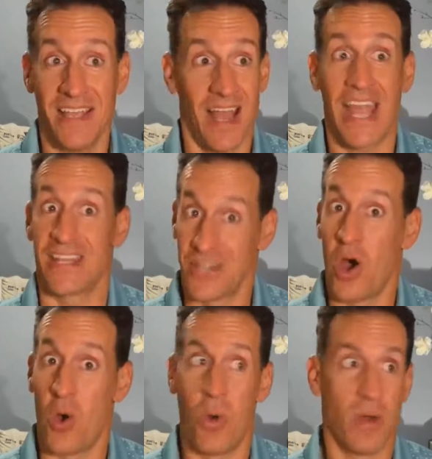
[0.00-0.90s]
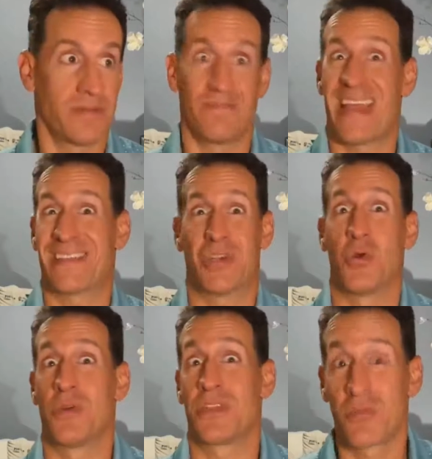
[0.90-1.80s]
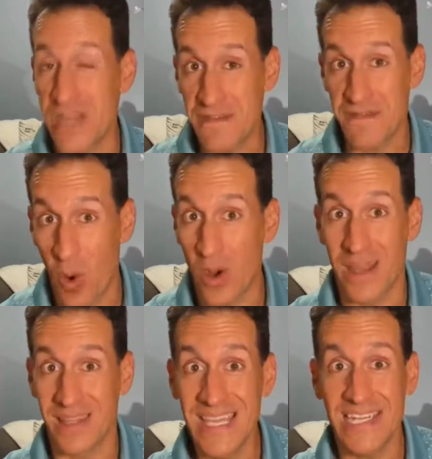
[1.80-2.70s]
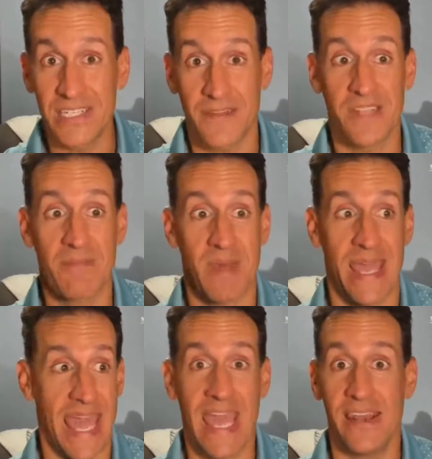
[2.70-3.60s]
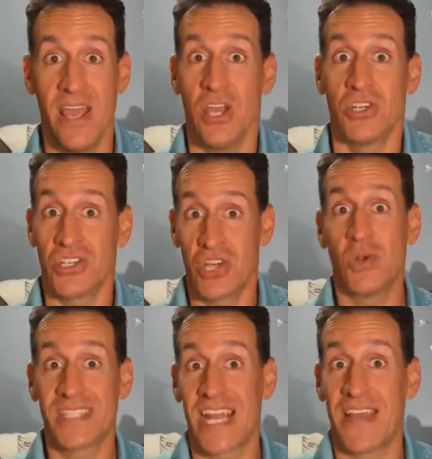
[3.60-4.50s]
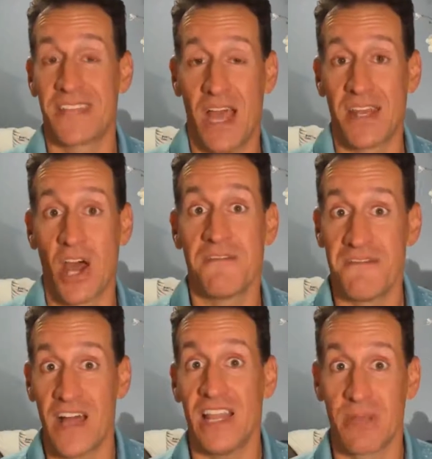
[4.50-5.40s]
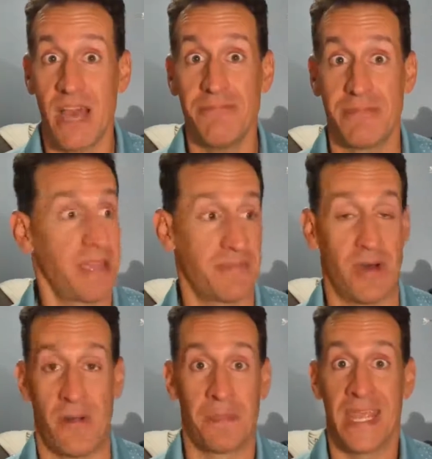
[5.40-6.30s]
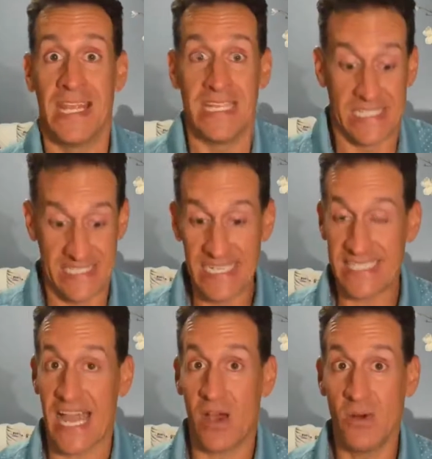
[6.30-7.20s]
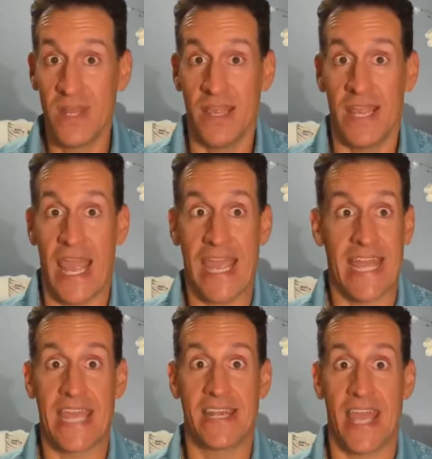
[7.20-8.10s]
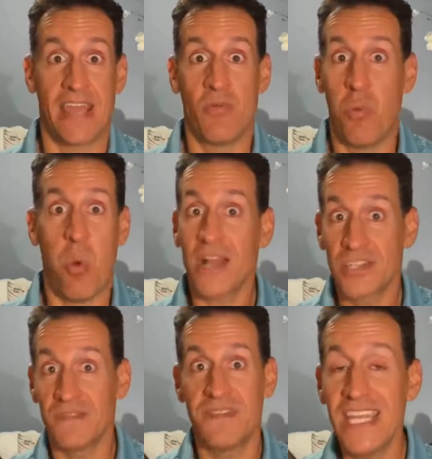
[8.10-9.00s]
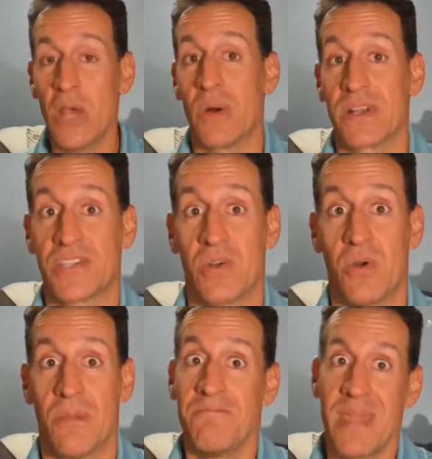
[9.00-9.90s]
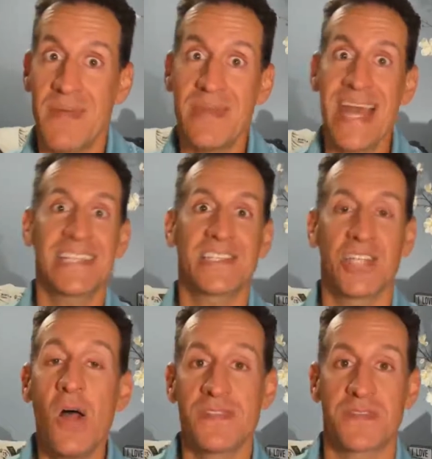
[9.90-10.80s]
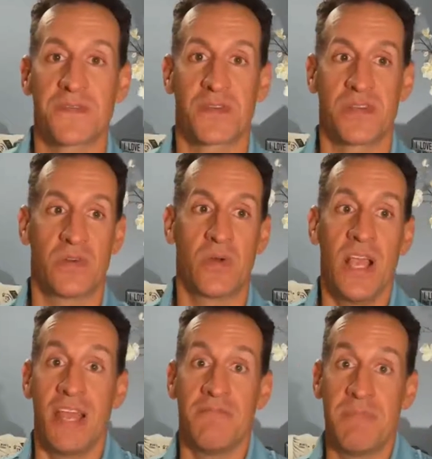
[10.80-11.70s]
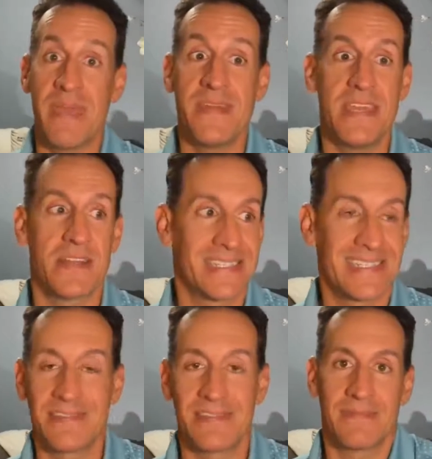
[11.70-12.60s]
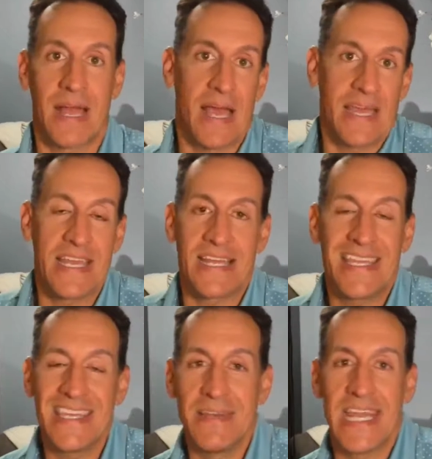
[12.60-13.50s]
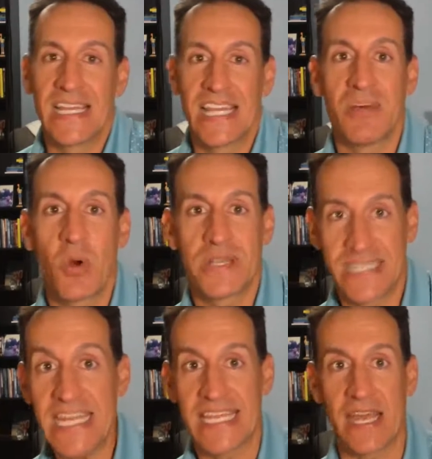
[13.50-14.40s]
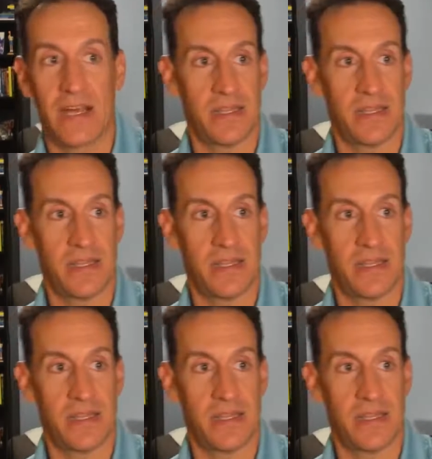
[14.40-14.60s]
I know, two, three, four at least off top of my head, shows that I've done on following up with people. Sit down and, and, and watch a video or two. Maybe that solves it for you. Maybe it's, uh, you need a little more detail.